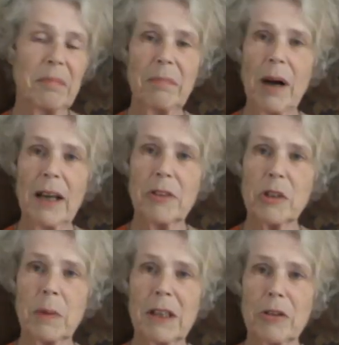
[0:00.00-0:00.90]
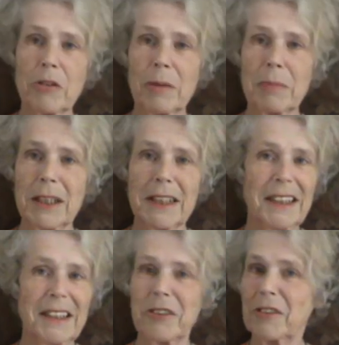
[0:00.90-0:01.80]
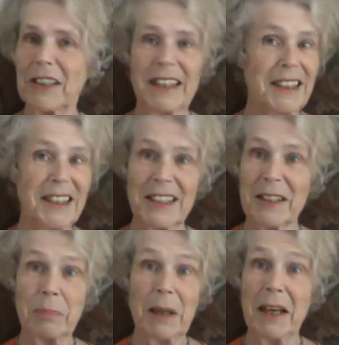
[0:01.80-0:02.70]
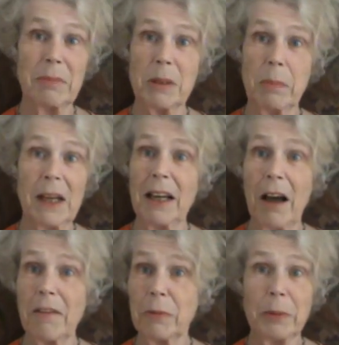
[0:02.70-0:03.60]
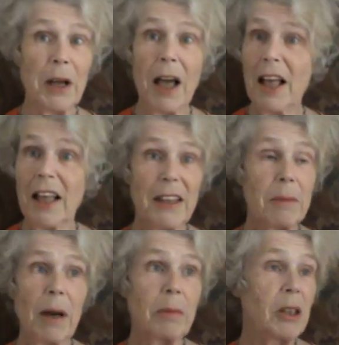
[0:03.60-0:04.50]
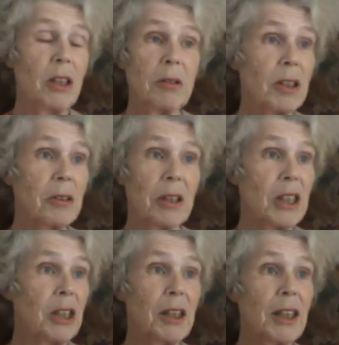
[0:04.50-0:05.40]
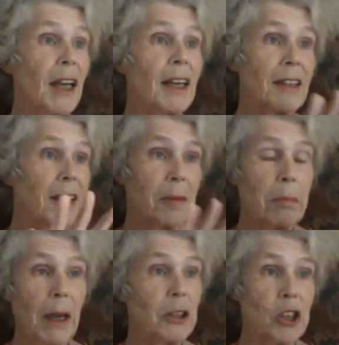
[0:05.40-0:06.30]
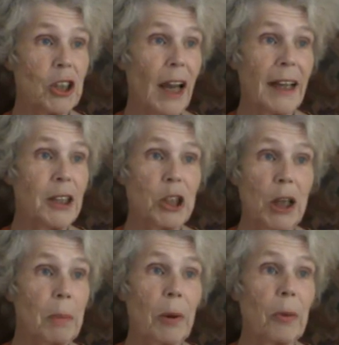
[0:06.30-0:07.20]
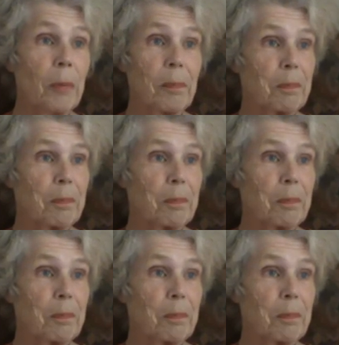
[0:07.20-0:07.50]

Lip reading: my hospital trips, etc., it just becomes a bit laughable. The moment you sort of turn anything pension ageable,